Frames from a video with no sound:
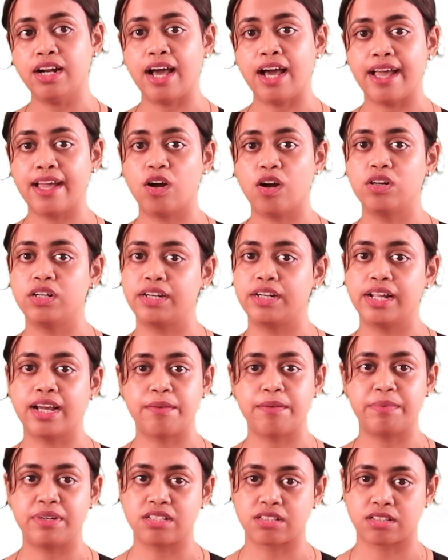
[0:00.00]
I already
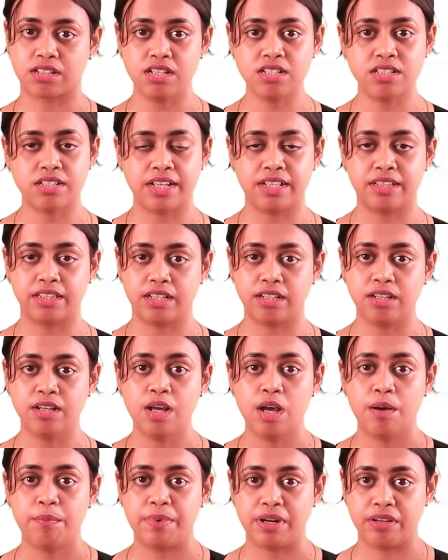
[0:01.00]
have discussed in the
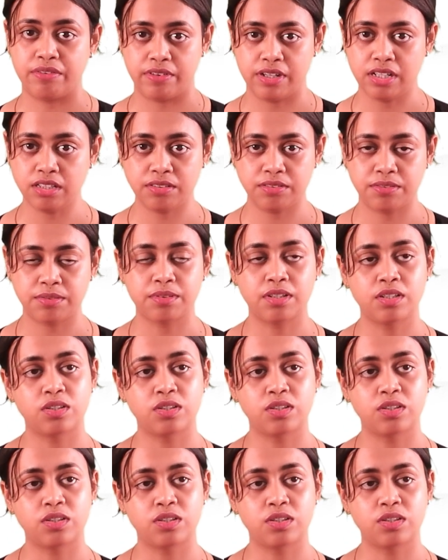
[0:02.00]
previous.